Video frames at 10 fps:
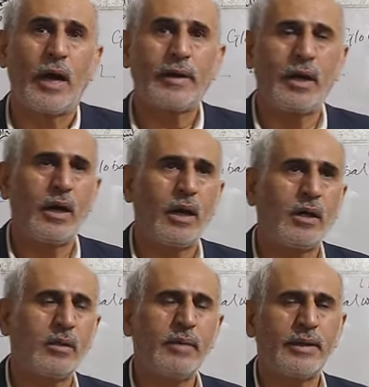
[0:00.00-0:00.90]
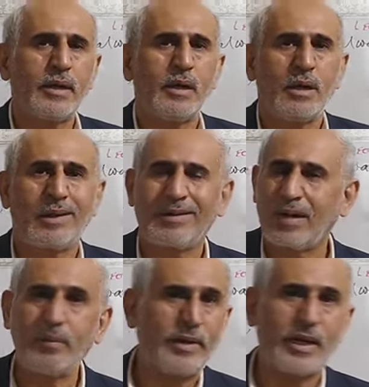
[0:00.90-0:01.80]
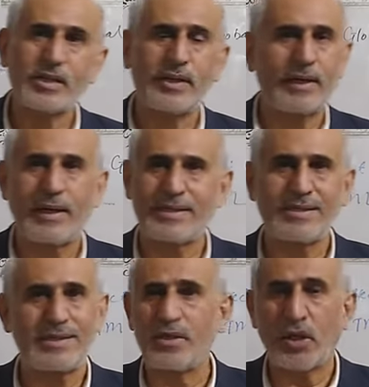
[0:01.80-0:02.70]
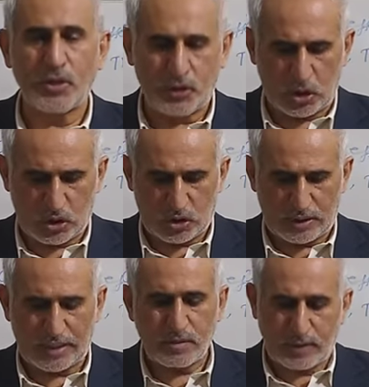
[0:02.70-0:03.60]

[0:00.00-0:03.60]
At ultimate, carbon dioxide gas is not toxic gas,